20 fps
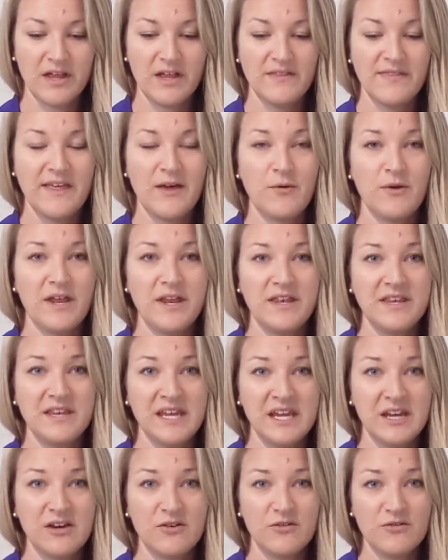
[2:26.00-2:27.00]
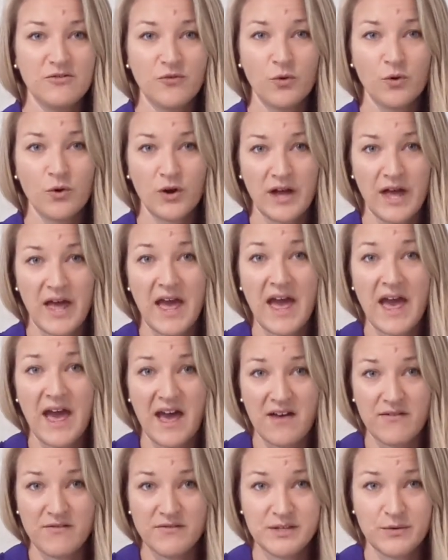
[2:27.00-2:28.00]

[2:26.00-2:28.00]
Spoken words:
they would need 4 halves.